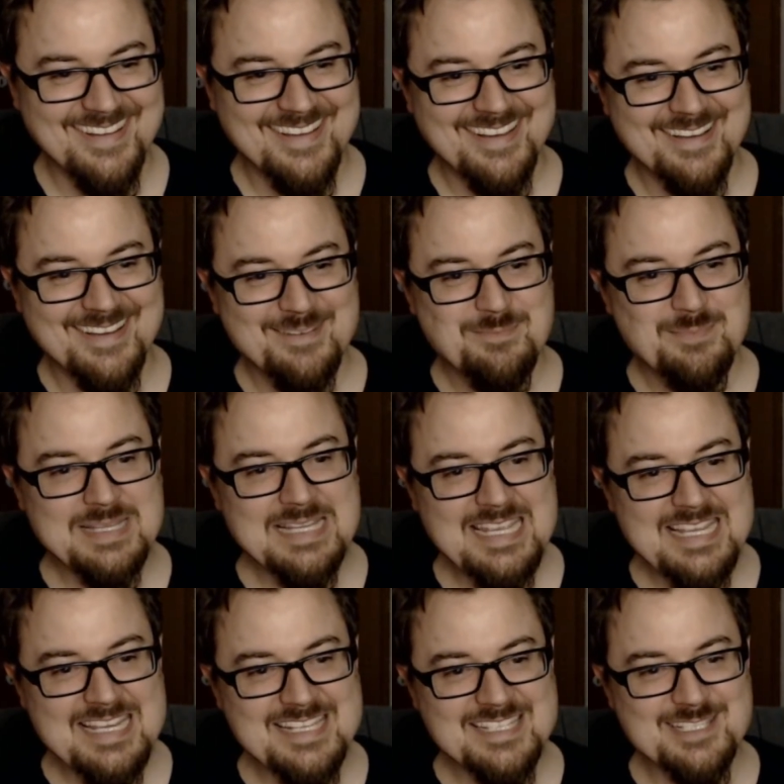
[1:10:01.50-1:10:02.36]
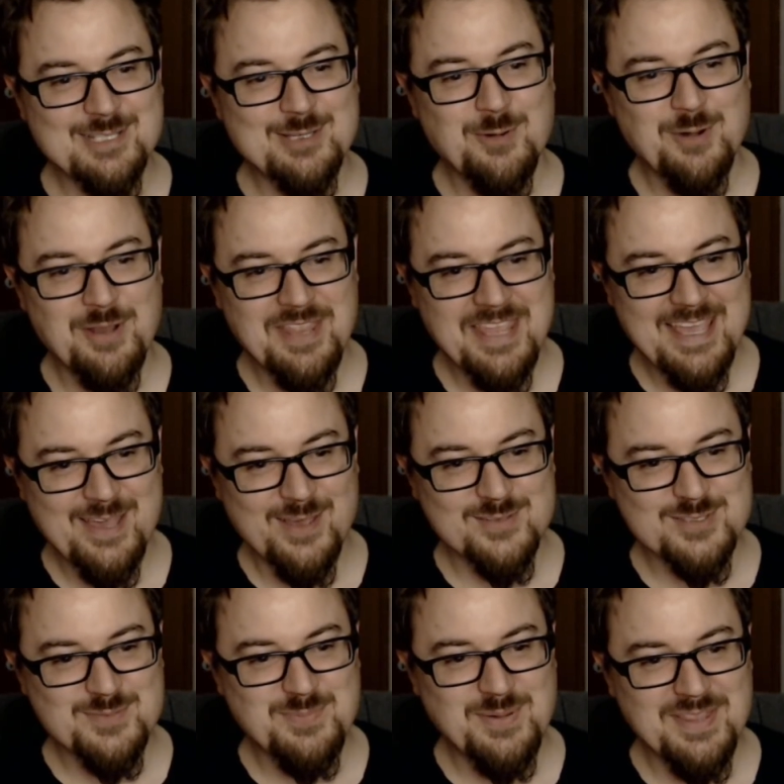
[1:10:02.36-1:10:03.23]
please, Lord of the
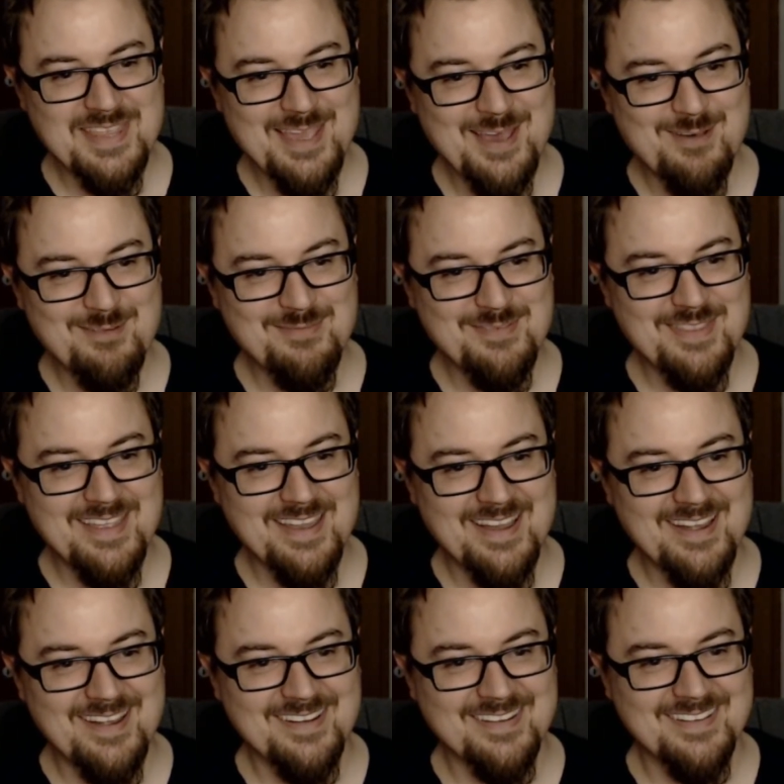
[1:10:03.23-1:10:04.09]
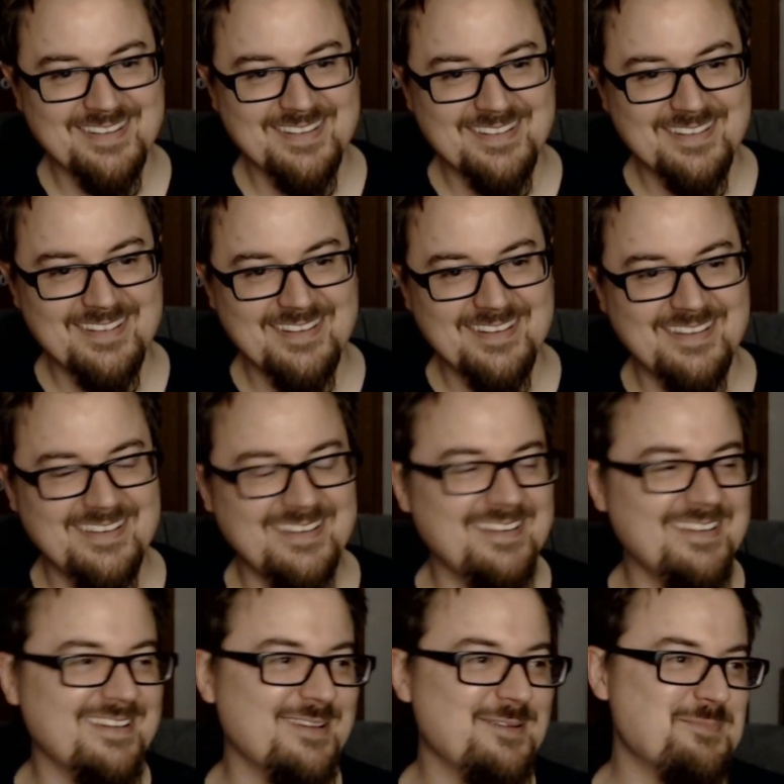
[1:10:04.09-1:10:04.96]
Elves, put the elf in there.
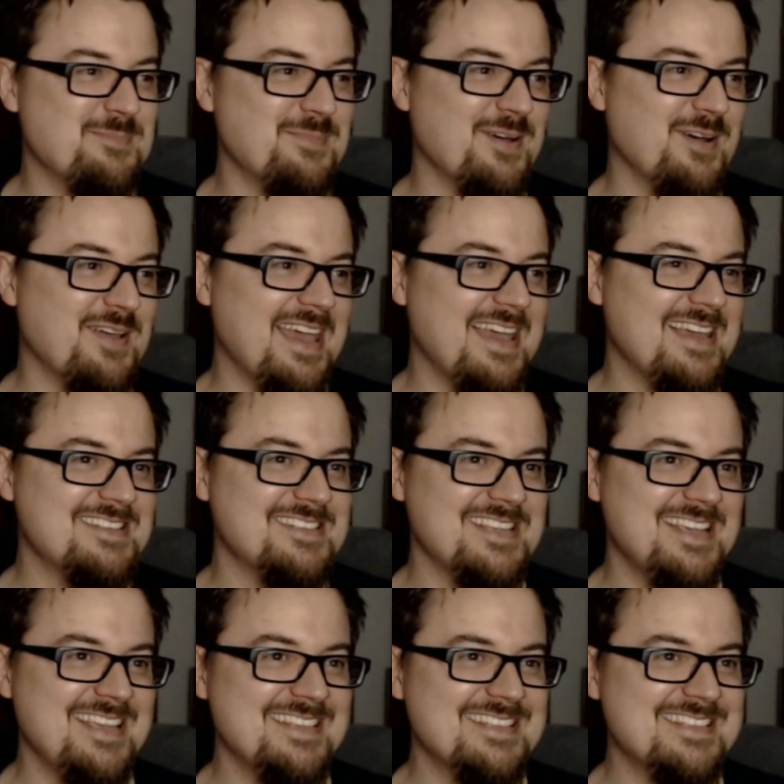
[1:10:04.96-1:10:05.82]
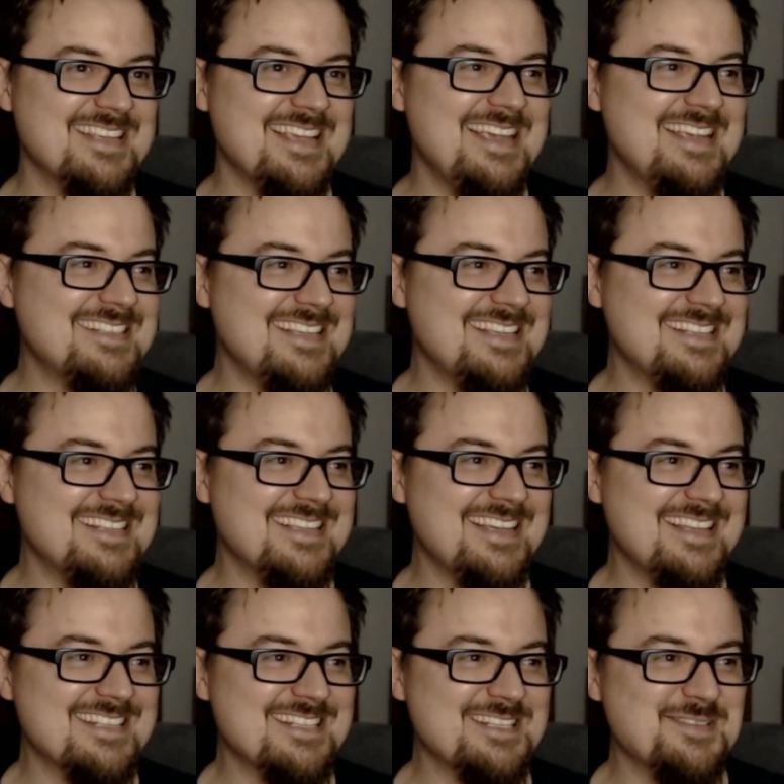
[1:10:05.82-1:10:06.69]
Okay, see, this
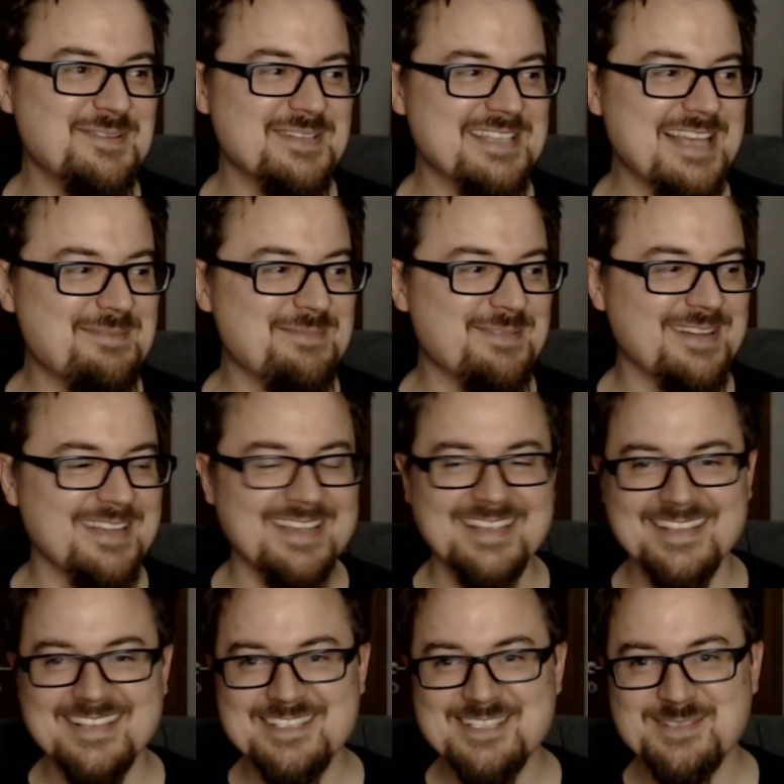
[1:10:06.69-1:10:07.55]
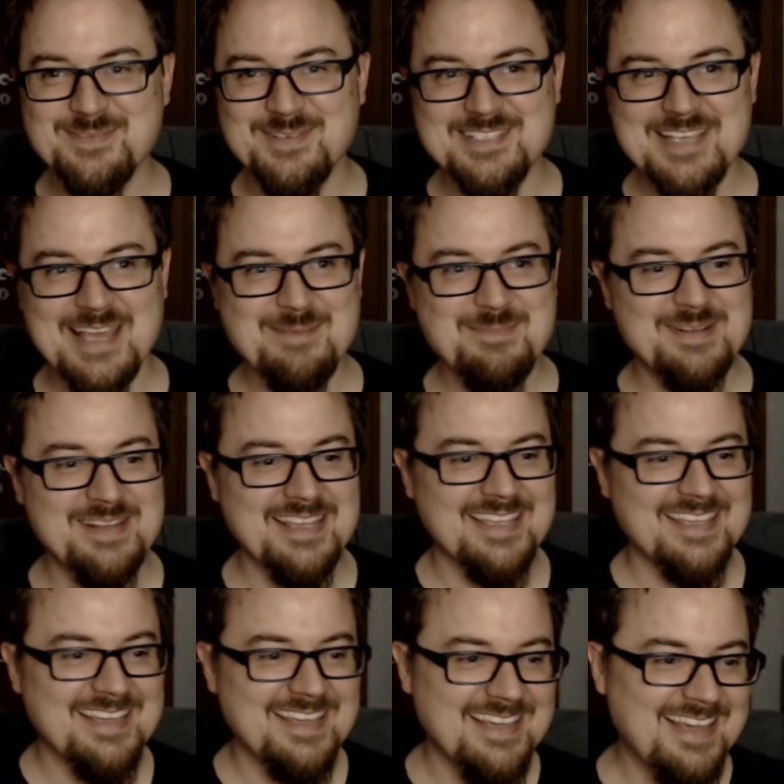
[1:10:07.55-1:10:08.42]
is what's happening.
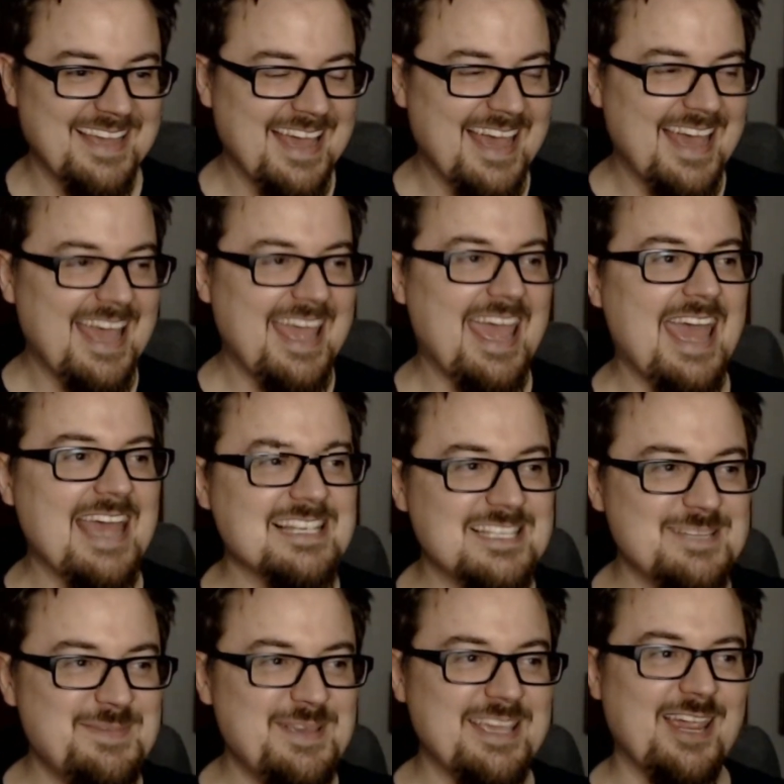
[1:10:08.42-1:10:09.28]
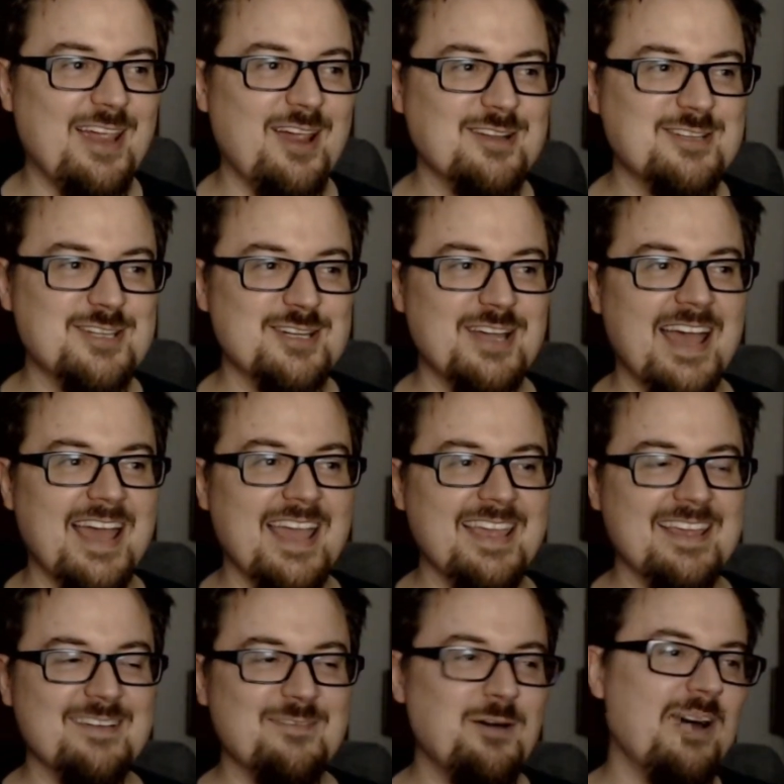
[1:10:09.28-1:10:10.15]
It has to be a character
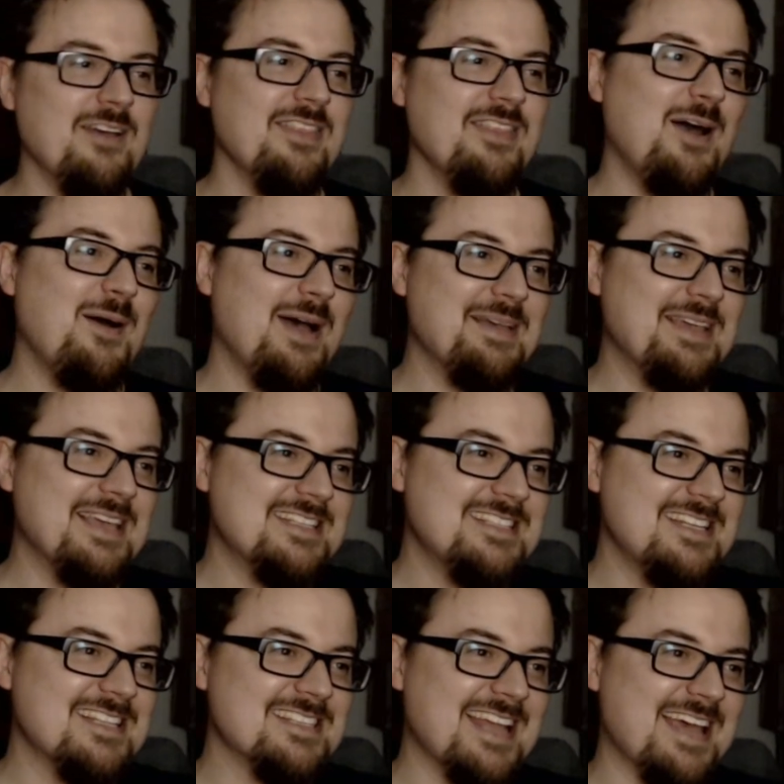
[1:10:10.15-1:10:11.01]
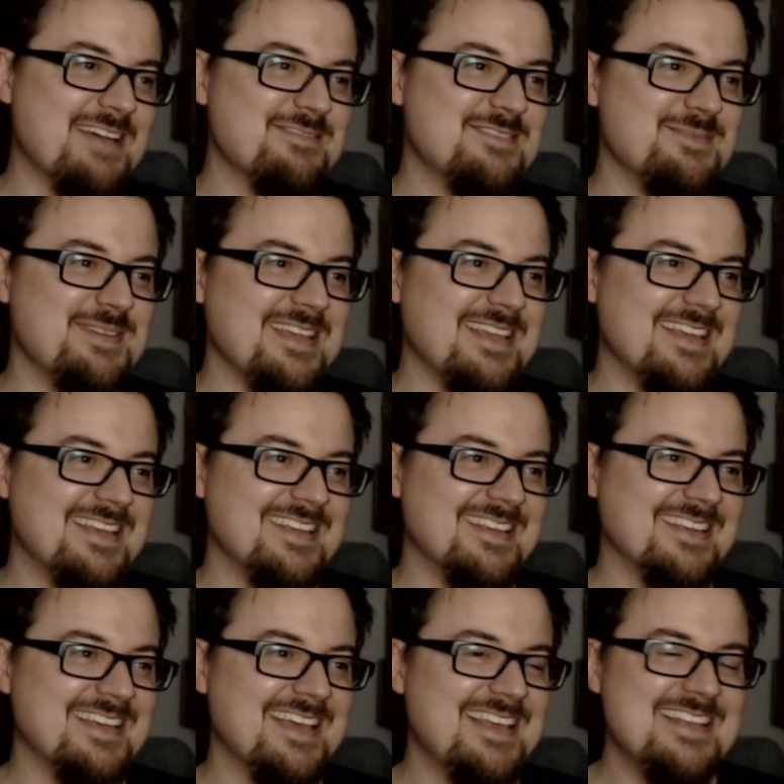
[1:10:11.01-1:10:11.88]
no, I guess it doesn't have to be.
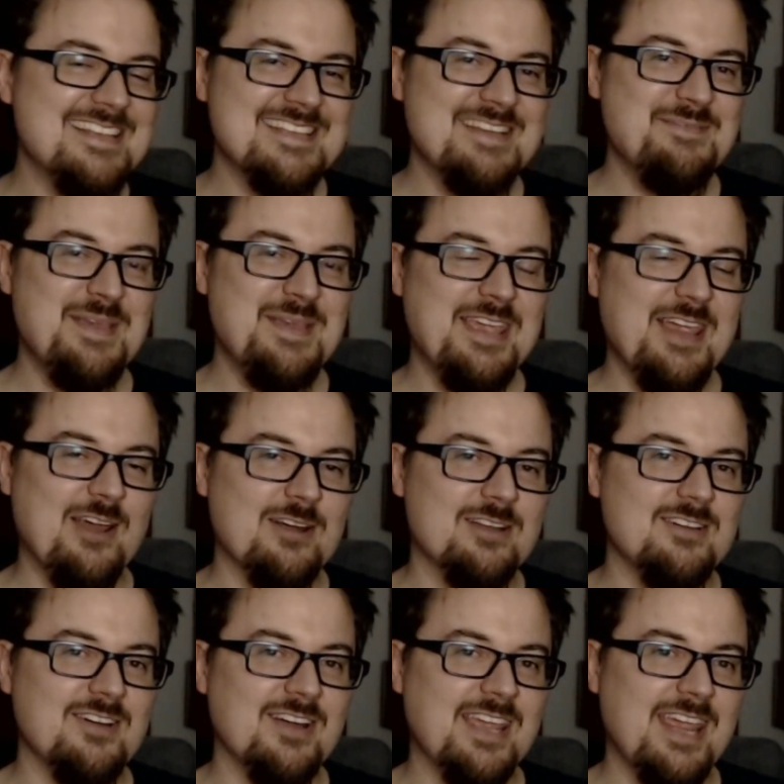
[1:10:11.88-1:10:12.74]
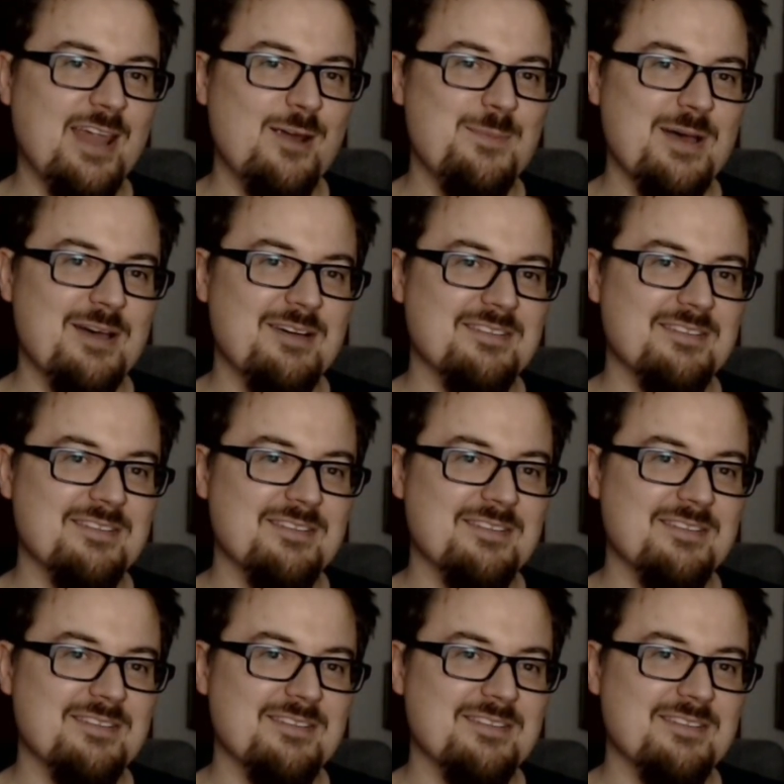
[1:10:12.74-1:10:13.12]
It doesn't have to be a character I care about.